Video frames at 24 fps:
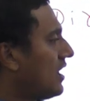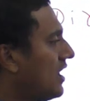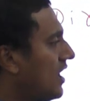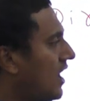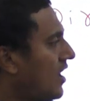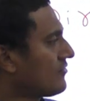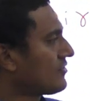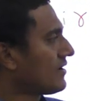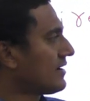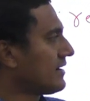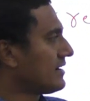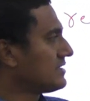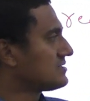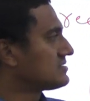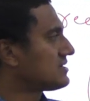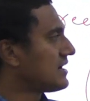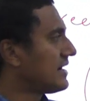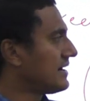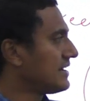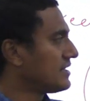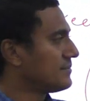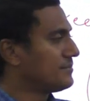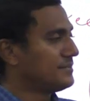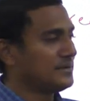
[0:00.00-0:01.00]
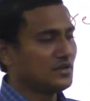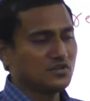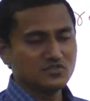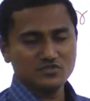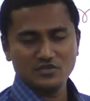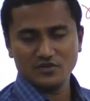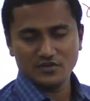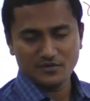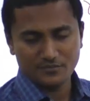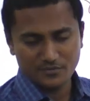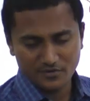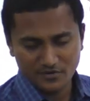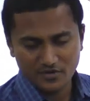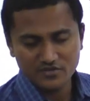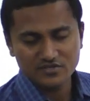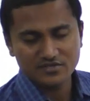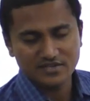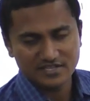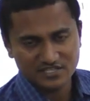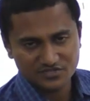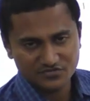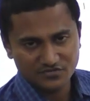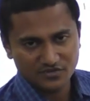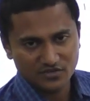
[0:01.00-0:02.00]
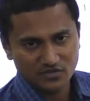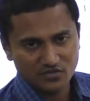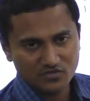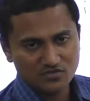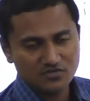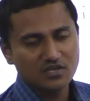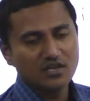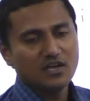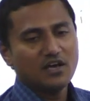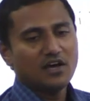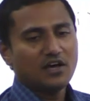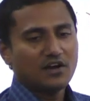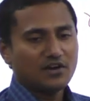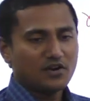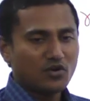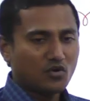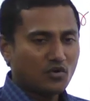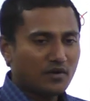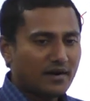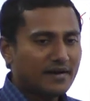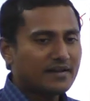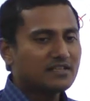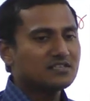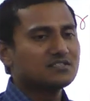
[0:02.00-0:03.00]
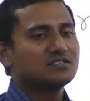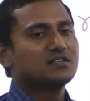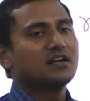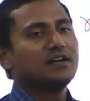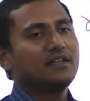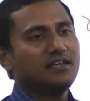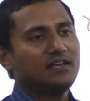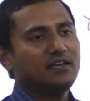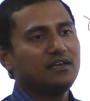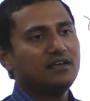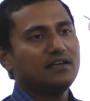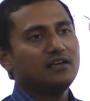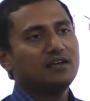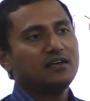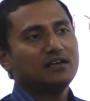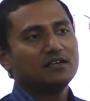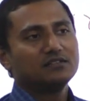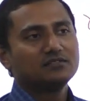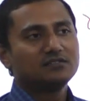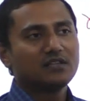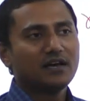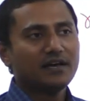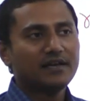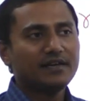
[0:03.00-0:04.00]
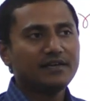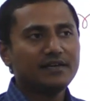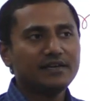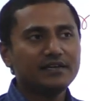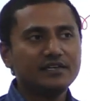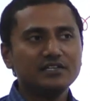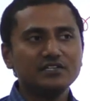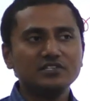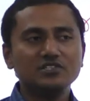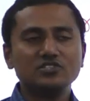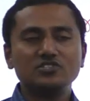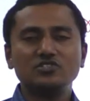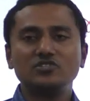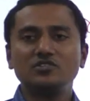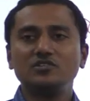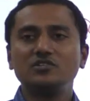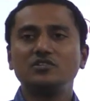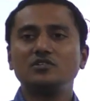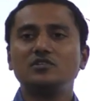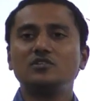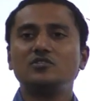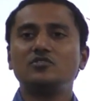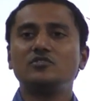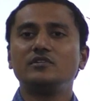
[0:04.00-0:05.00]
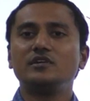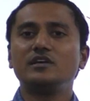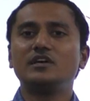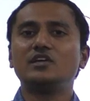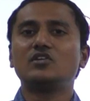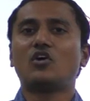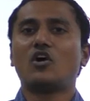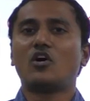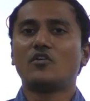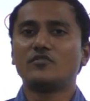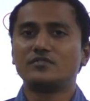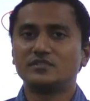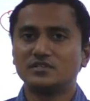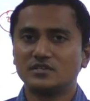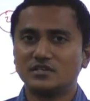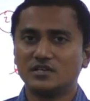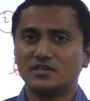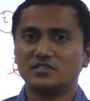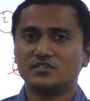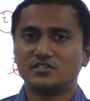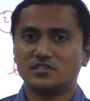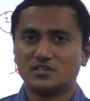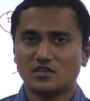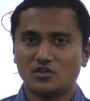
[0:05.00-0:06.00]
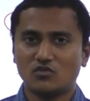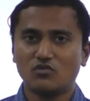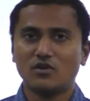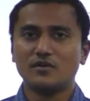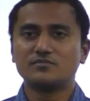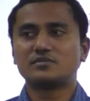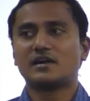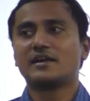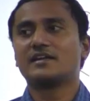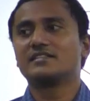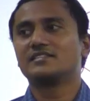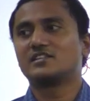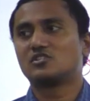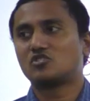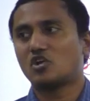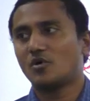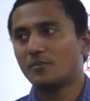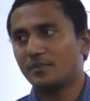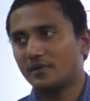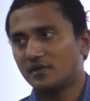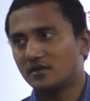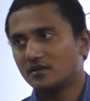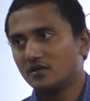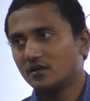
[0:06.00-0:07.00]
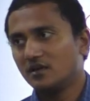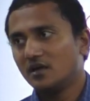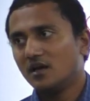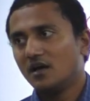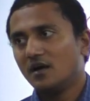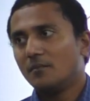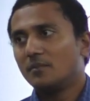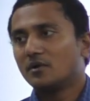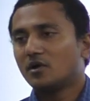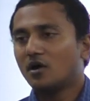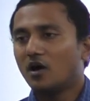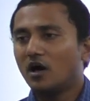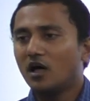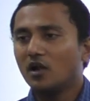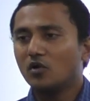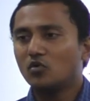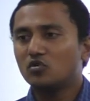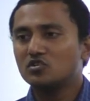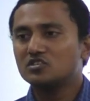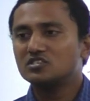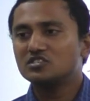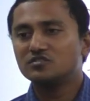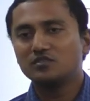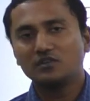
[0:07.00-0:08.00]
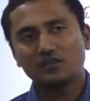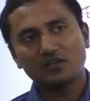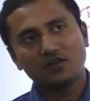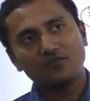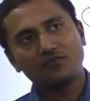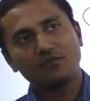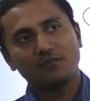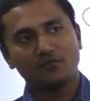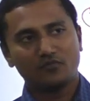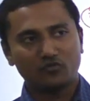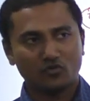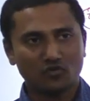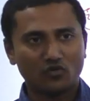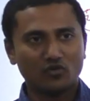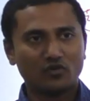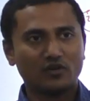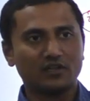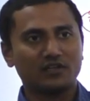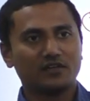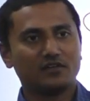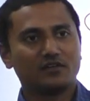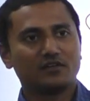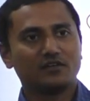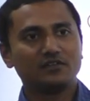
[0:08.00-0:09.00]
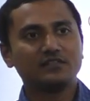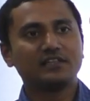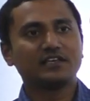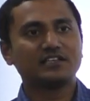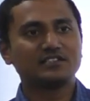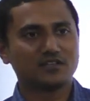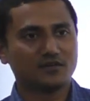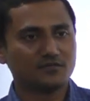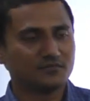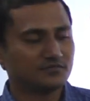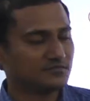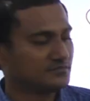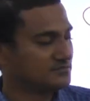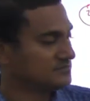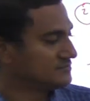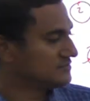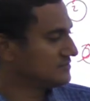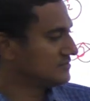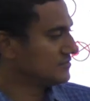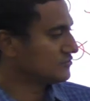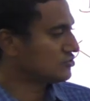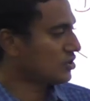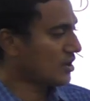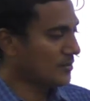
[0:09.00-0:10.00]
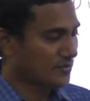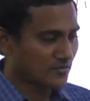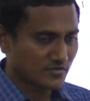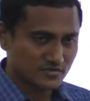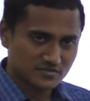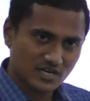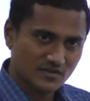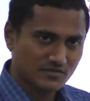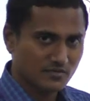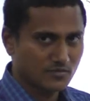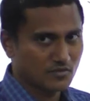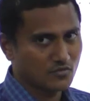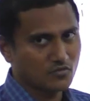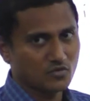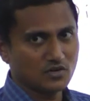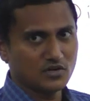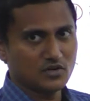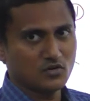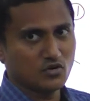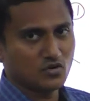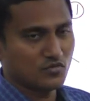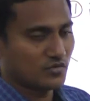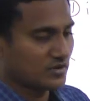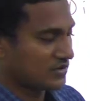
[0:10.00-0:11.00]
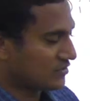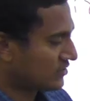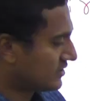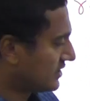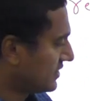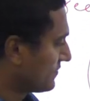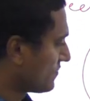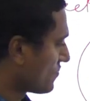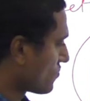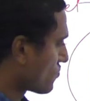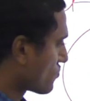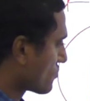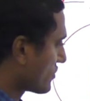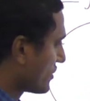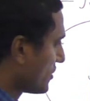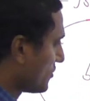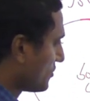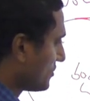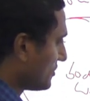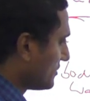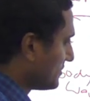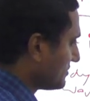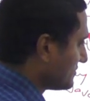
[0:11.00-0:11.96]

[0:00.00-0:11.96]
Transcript: after understanding P waves and S waves, now let us study the interior of the earth. Now I am starting the topic, but all questions will come from before only in the exam. Topic will start from now on. Don't worry. Okay. Now,